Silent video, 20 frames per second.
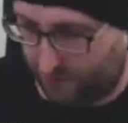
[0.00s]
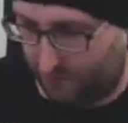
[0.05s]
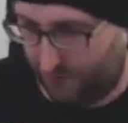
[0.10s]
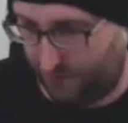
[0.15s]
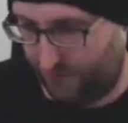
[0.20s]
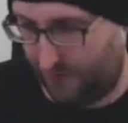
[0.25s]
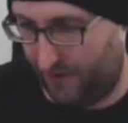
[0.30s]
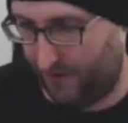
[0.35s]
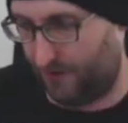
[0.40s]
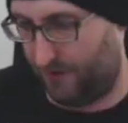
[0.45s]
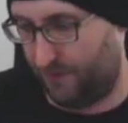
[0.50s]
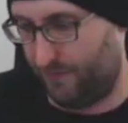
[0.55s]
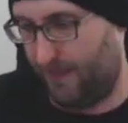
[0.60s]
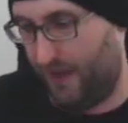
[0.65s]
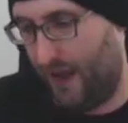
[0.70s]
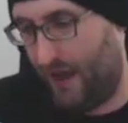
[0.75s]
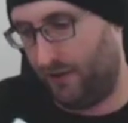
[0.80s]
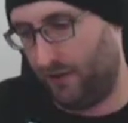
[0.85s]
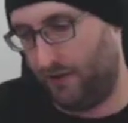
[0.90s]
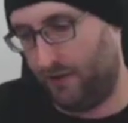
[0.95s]
to affect the
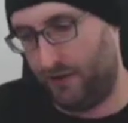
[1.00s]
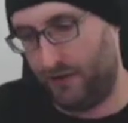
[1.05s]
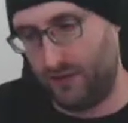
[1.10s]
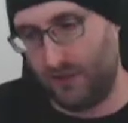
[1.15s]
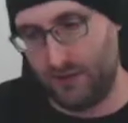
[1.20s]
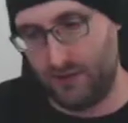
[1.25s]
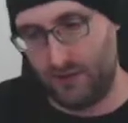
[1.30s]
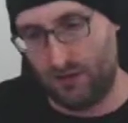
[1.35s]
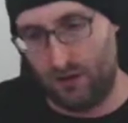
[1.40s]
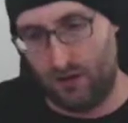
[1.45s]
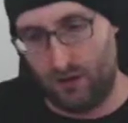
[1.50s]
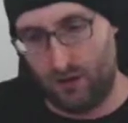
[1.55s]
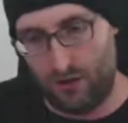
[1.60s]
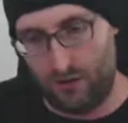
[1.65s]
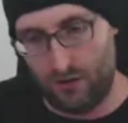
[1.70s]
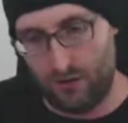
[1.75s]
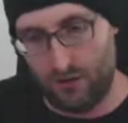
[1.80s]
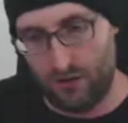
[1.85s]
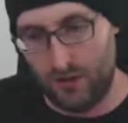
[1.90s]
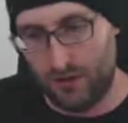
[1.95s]
value on these at
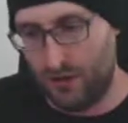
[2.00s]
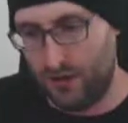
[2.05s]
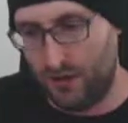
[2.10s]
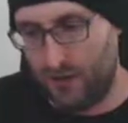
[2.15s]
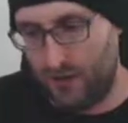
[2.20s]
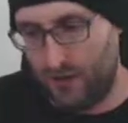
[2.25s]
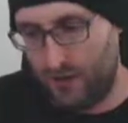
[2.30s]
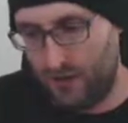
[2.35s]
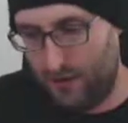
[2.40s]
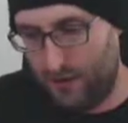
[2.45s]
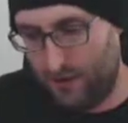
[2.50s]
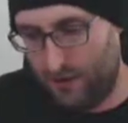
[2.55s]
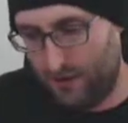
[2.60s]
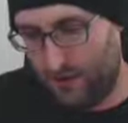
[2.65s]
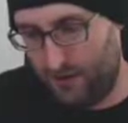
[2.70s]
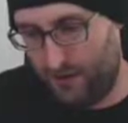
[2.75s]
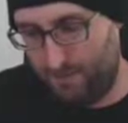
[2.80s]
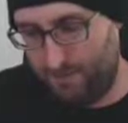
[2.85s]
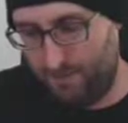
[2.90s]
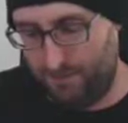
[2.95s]
all.
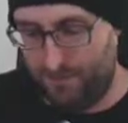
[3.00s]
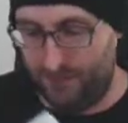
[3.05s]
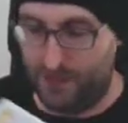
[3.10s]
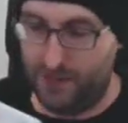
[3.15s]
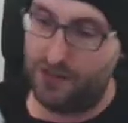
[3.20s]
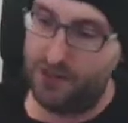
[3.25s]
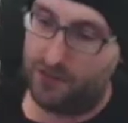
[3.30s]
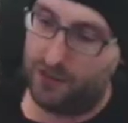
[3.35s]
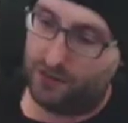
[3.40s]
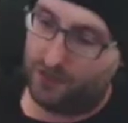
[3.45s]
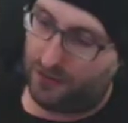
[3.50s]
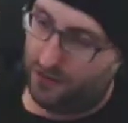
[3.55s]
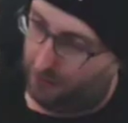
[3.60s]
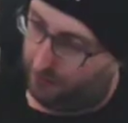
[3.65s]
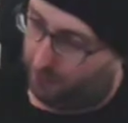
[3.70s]
These are